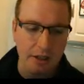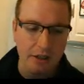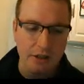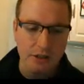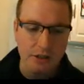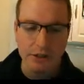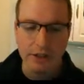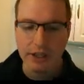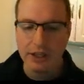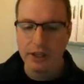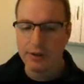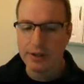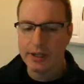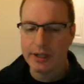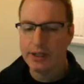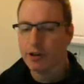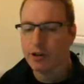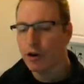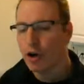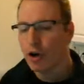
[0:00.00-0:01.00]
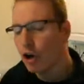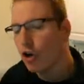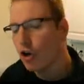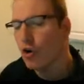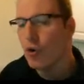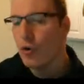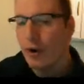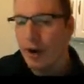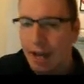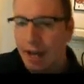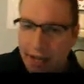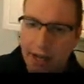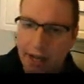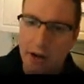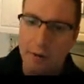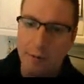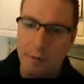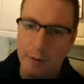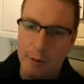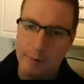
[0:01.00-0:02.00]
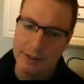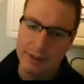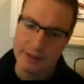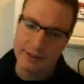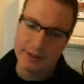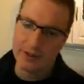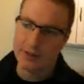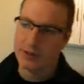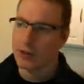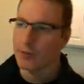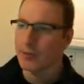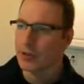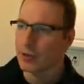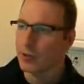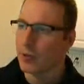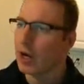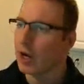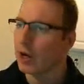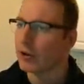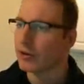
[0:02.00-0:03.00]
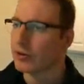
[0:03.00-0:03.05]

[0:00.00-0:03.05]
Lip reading: So they create their own alphabet system as well.